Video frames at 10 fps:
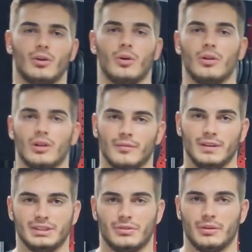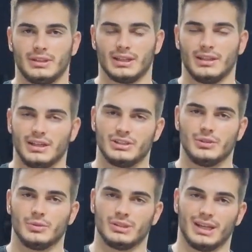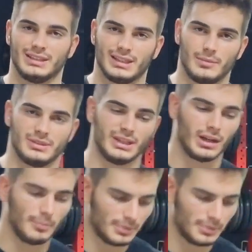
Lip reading: all of these 3 techniques use that same setup.